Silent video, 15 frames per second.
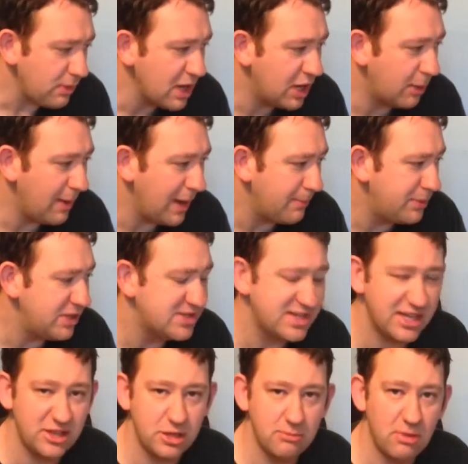I'm happy to
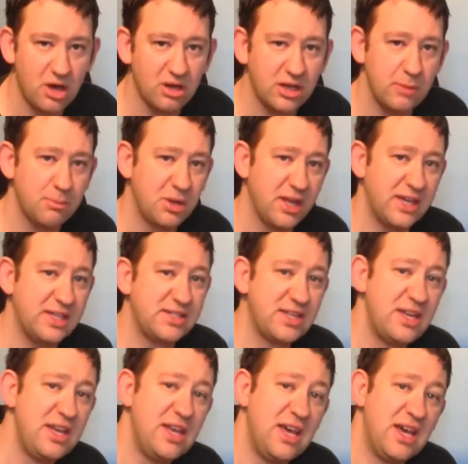say that the marketplace,
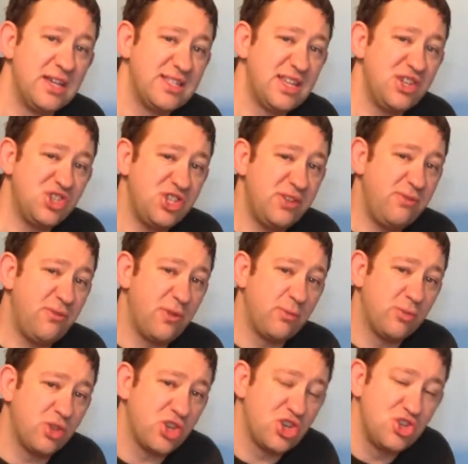essentially
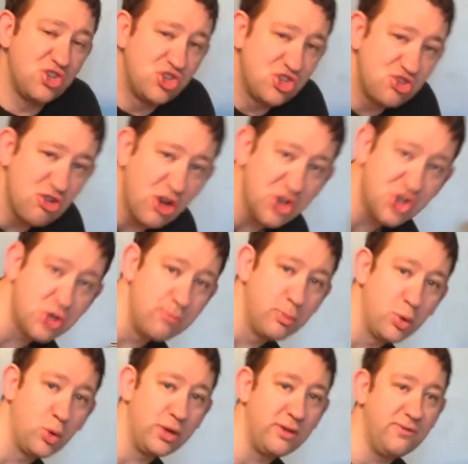from the construction
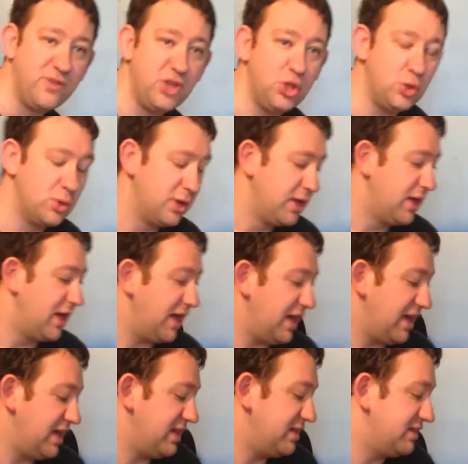point of view,
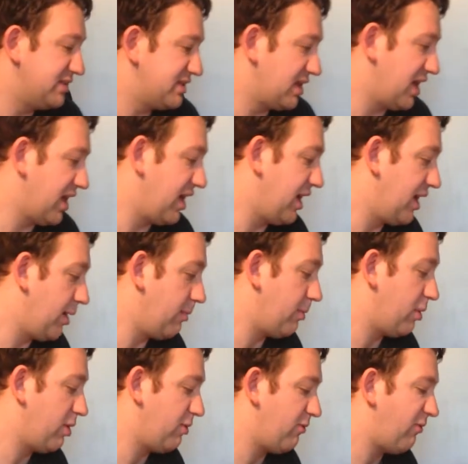is
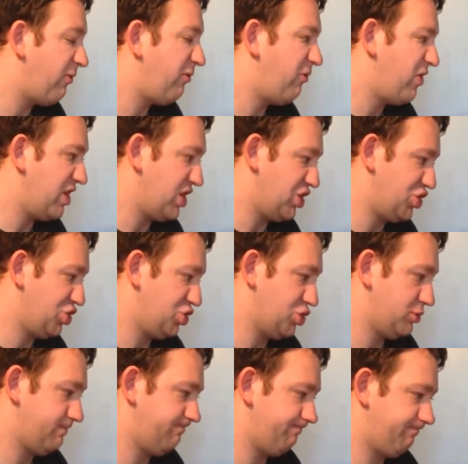
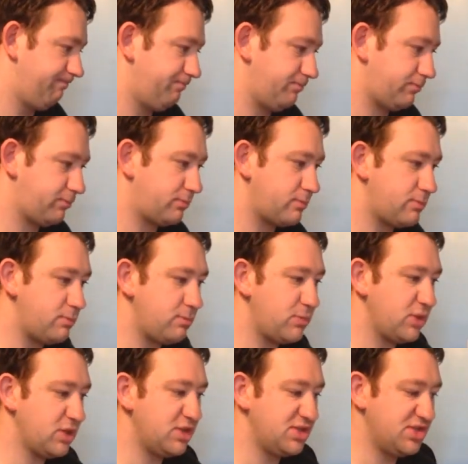finished.
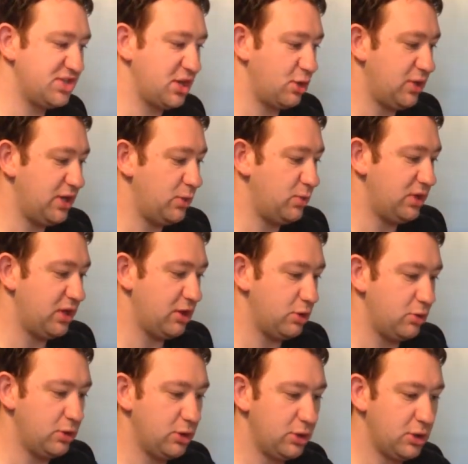So here we
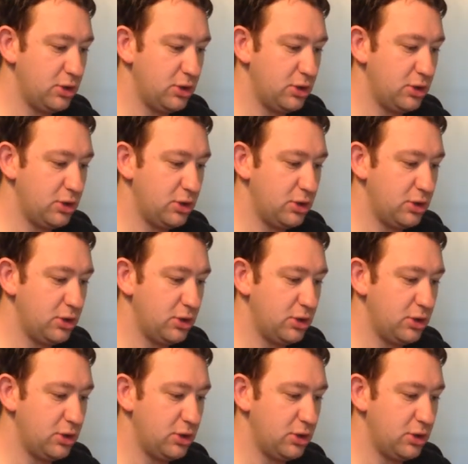go.